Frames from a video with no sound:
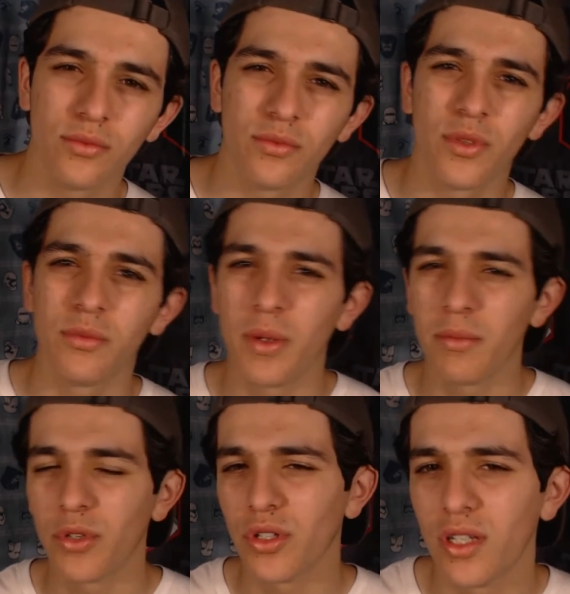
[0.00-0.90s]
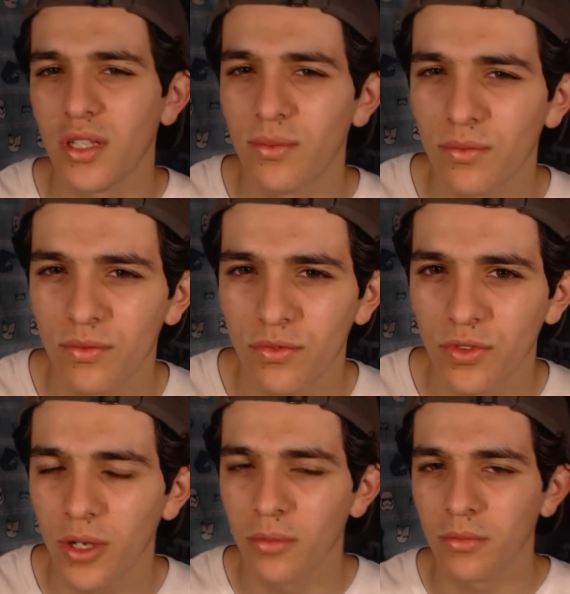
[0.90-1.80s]
remember him
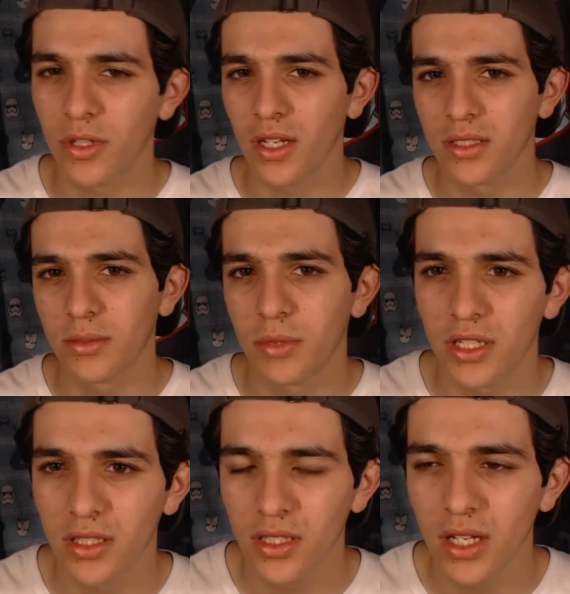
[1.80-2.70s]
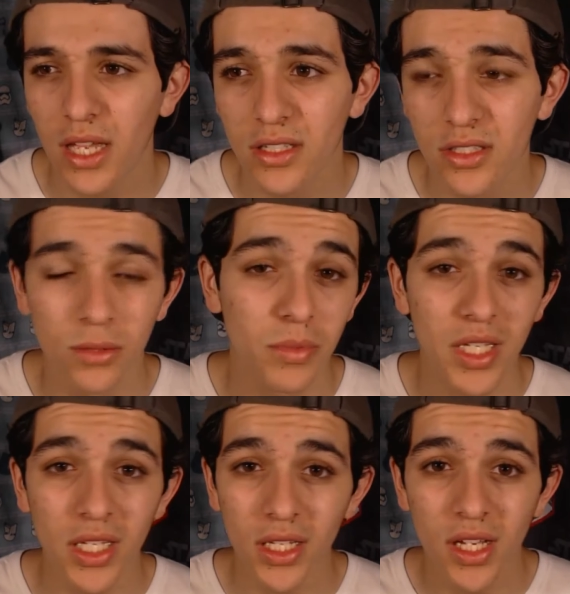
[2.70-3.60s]
from Casablanca, and to
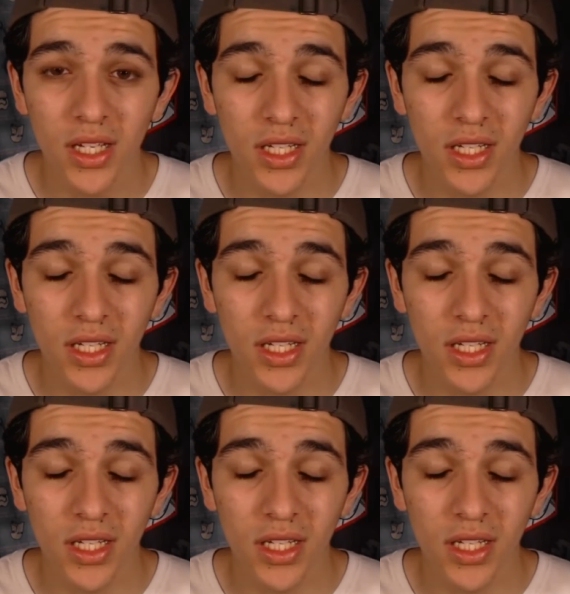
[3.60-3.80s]
me,